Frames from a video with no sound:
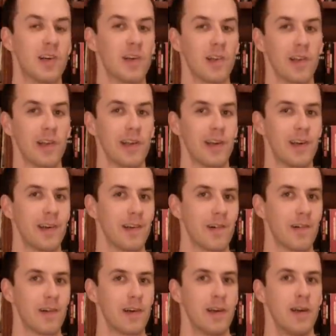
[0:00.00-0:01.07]
earlier,
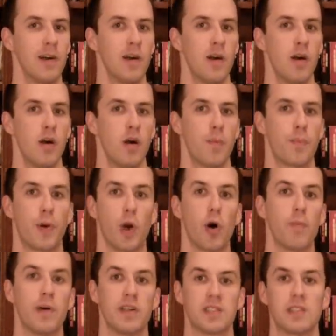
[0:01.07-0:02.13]
or
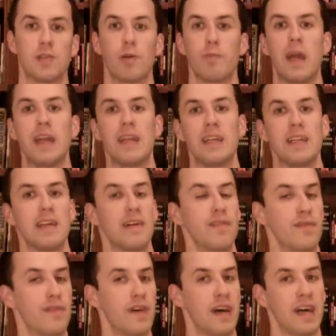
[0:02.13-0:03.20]
Prohibition remaining in
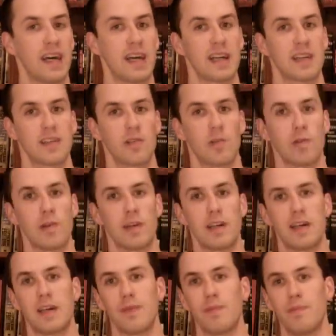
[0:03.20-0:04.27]
effect, or